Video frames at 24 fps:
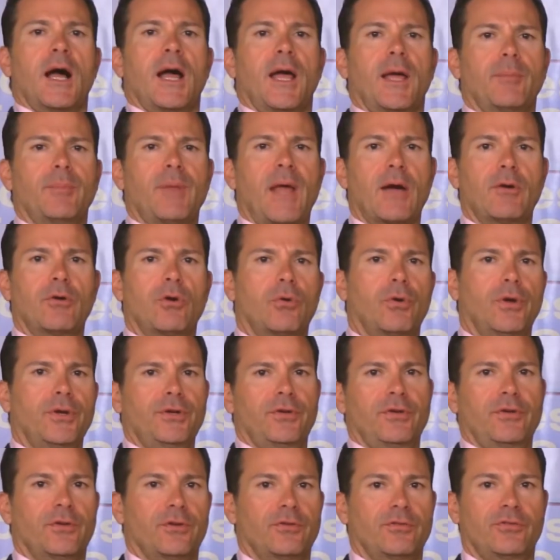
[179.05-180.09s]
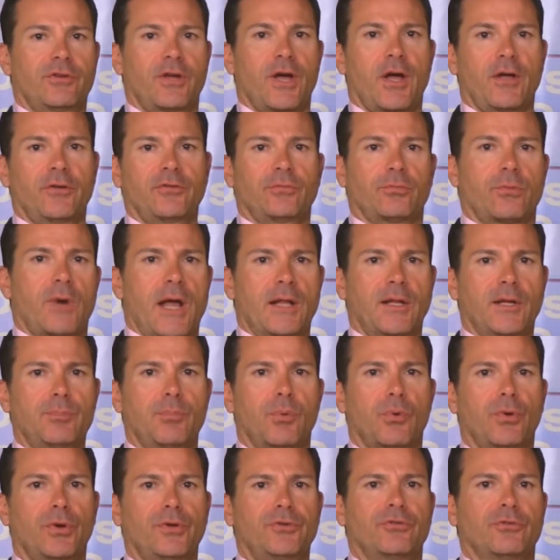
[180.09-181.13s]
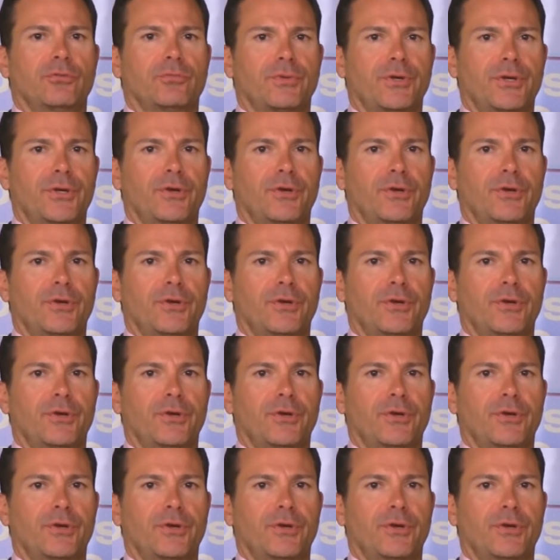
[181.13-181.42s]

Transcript: I am now going to discuss rally points and